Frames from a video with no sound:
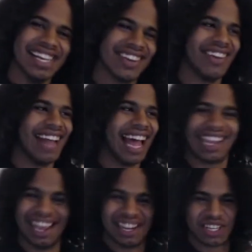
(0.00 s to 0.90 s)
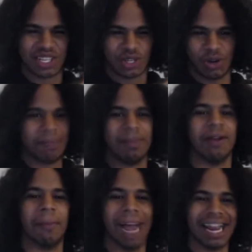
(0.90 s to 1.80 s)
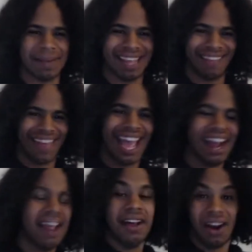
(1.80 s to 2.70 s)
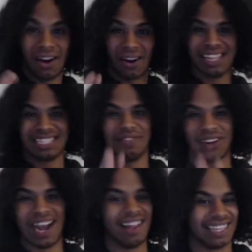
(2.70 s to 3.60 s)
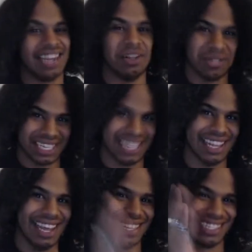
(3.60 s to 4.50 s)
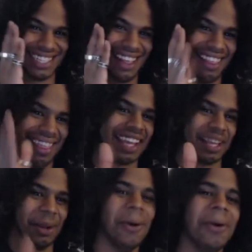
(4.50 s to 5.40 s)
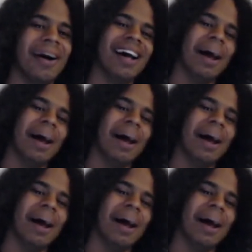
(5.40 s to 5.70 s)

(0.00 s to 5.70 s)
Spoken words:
So it could just extremely remind me of that. Artist, if you're out there and you see this, thank you.